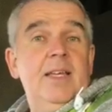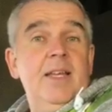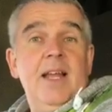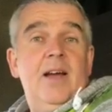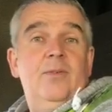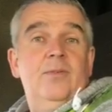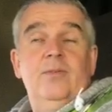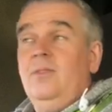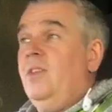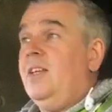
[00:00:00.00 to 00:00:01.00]
you know,
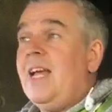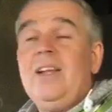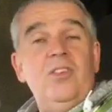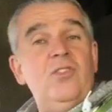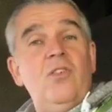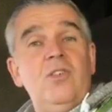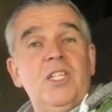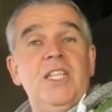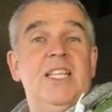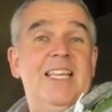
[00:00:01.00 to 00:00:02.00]
the can of
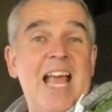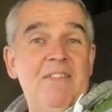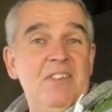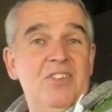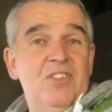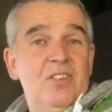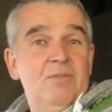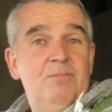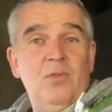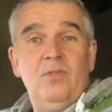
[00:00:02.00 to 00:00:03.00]
tyres is in the garage,
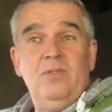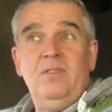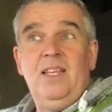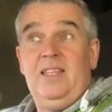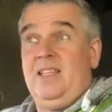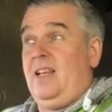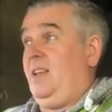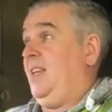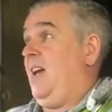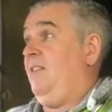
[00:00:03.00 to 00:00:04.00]
but is that
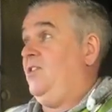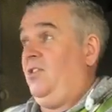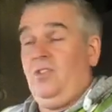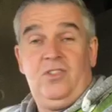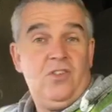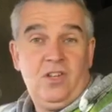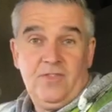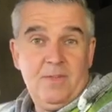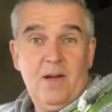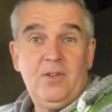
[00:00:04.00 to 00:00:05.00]
a garage on the side
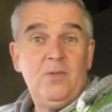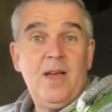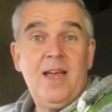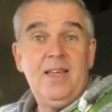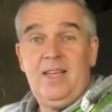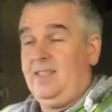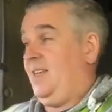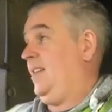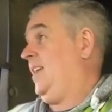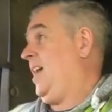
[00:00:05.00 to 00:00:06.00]
of a motorway? Is
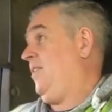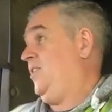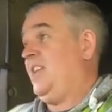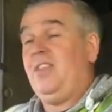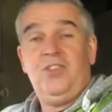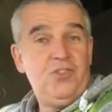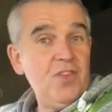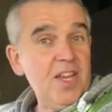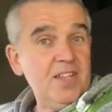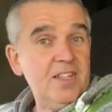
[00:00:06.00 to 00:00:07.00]
that a garage down the
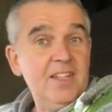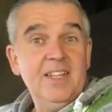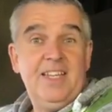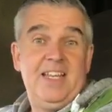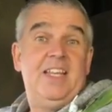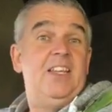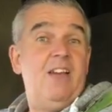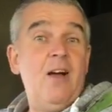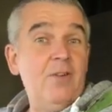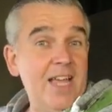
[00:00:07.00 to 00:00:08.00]
street? Is that
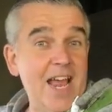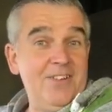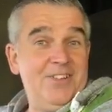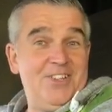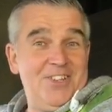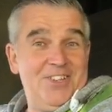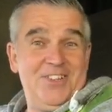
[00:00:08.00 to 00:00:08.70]
your own garage